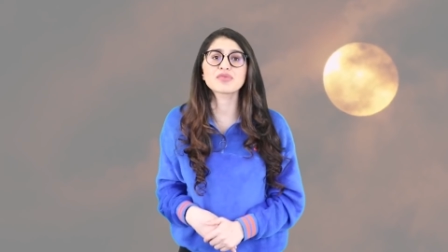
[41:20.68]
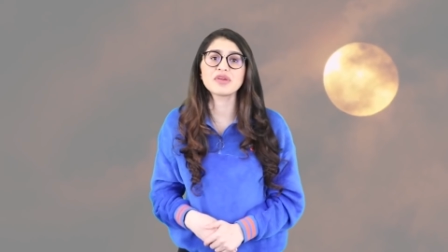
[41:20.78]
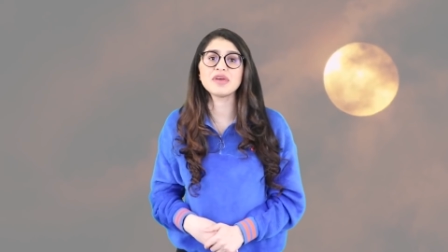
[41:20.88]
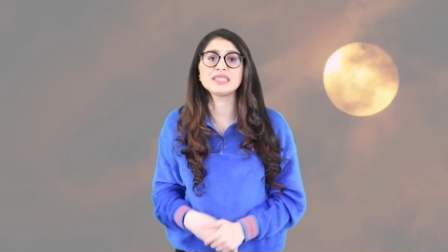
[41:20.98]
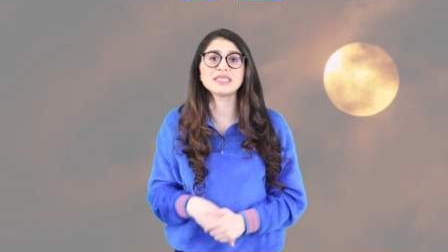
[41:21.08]
at
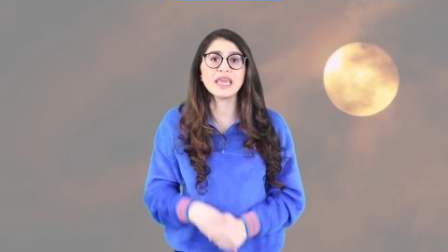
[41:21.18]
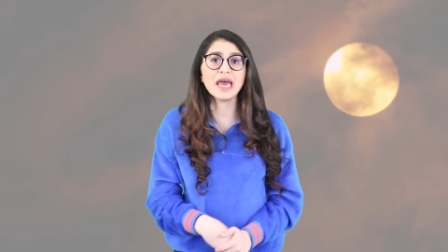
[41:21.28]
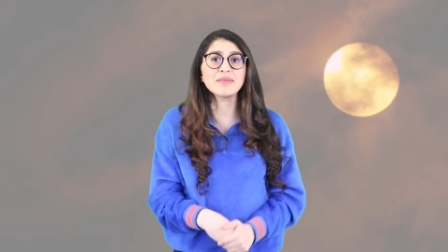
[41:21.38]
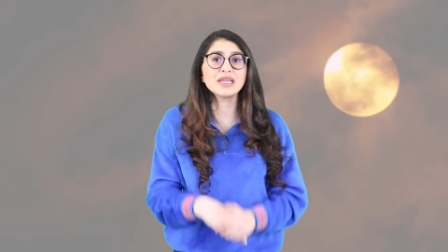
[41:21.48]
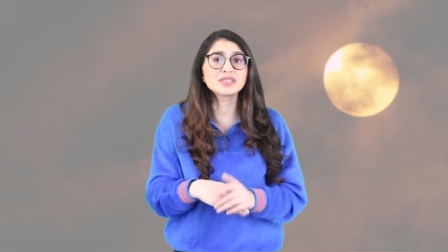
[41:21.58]
3.30
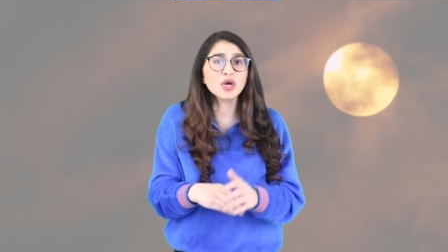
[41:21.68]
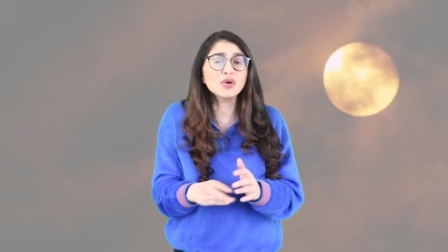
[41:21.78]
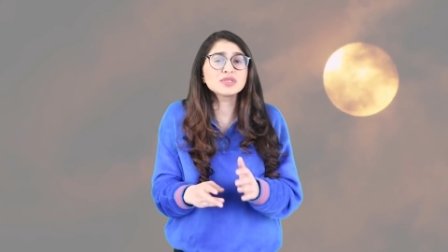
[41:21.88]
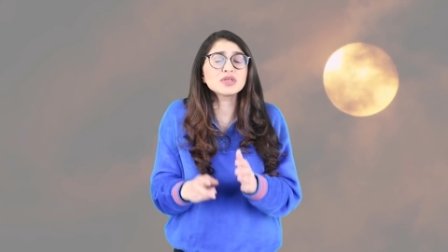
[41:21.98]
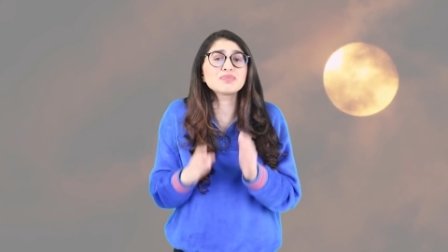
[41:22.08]
2.30am in
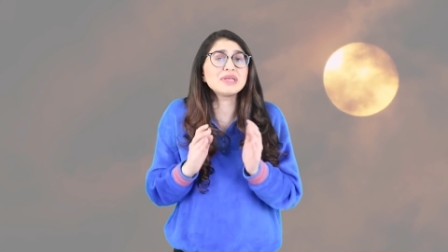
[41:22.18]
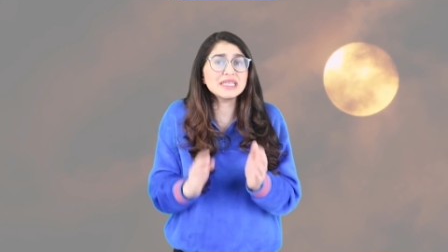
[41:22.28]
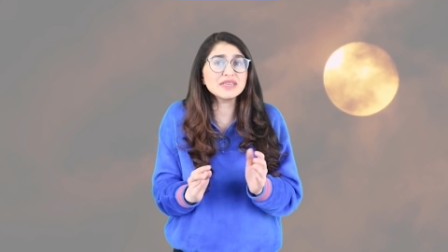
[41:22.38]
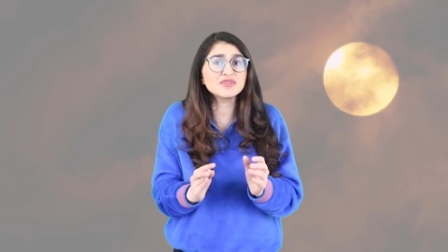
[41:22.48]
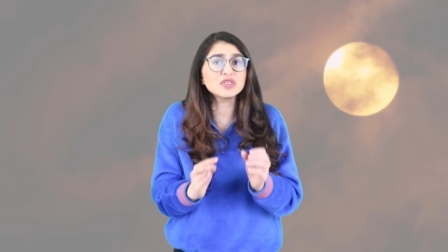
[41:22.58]
total
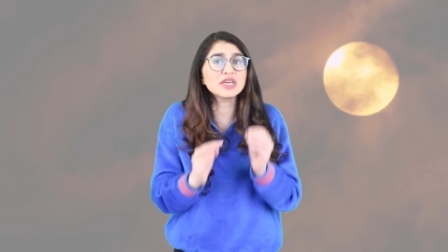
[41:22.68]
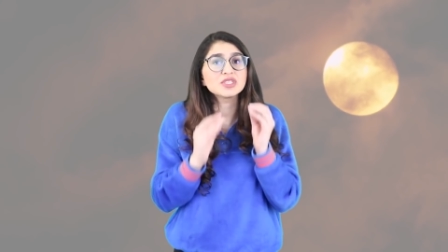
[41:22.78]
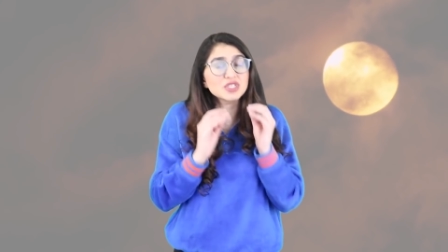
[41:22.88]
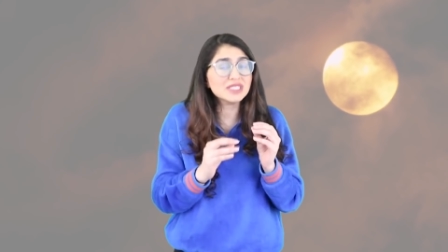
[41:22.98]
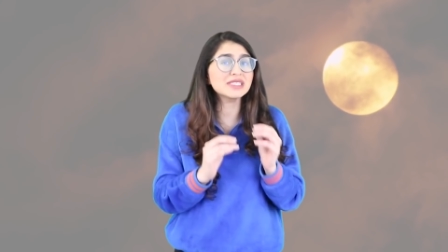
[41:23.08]
believed she
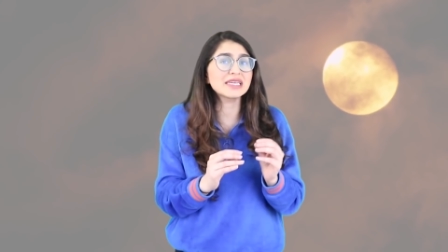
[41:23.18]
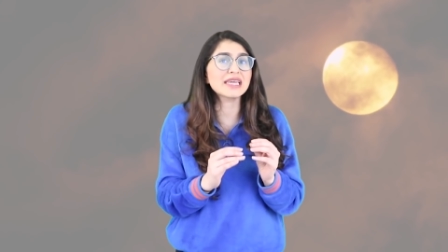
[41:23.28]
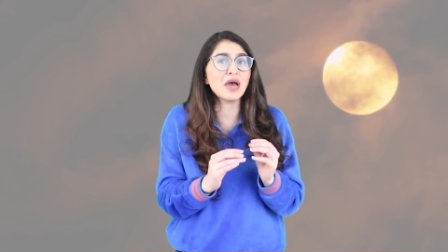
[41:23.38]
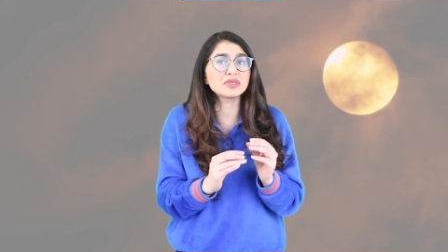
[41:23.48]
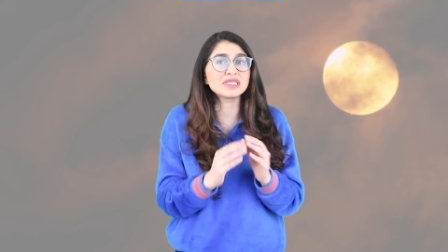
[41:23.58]
had just
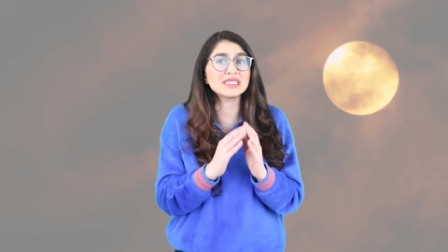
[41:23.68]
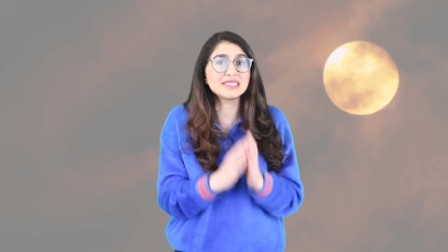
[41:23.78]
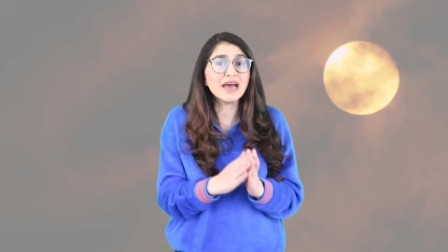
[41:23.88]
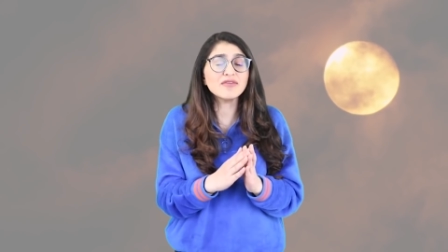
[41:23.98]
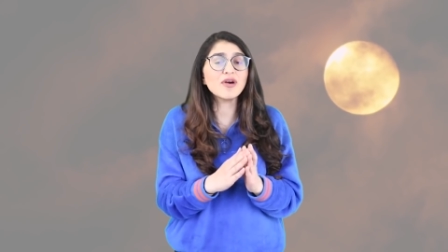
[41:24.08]
encountered the
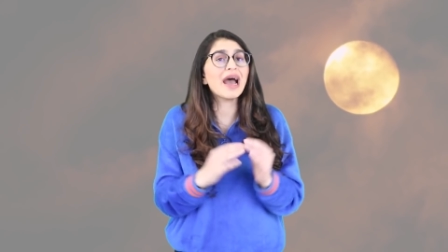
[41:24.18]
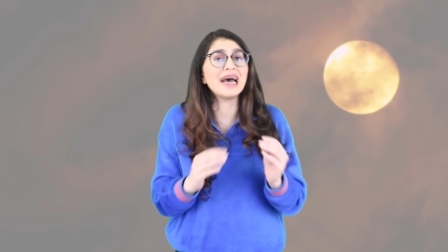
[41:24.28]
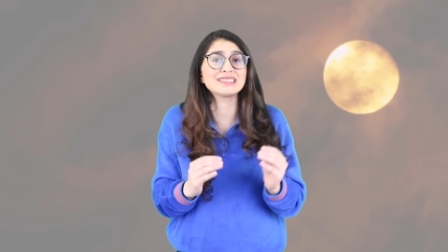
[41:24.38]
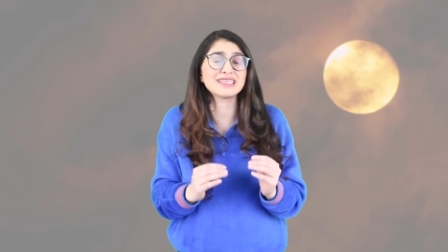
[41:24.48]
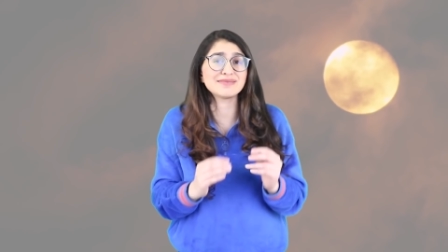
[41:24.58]
devil
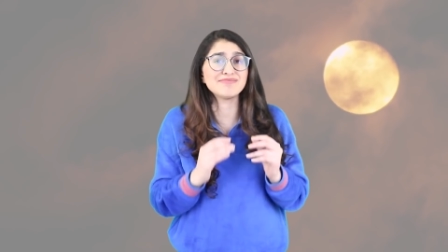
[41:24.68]
and his